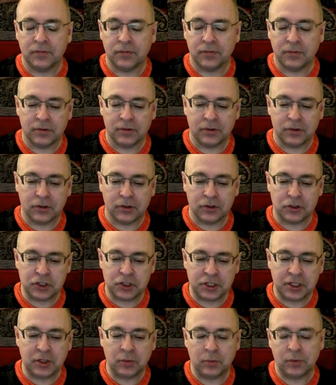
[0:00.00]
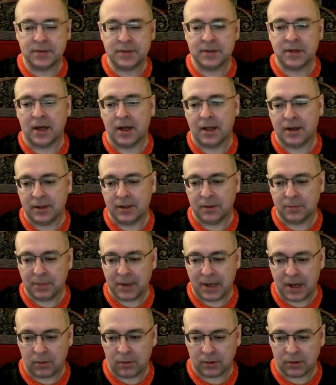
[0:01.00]
she was not in power,
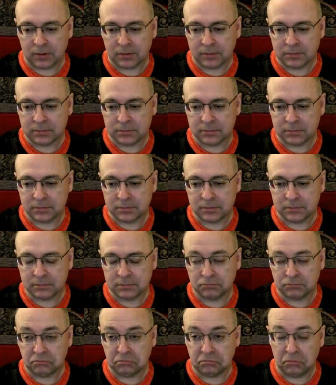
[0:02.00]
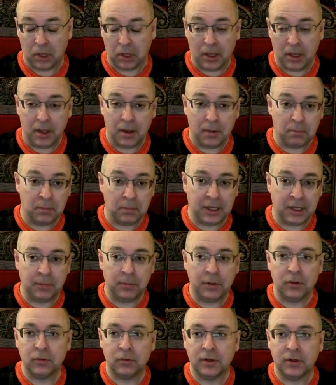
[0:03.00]
maybe you'd
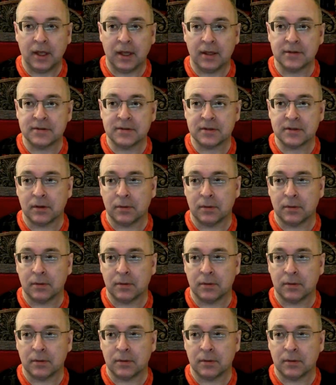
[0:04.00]
get some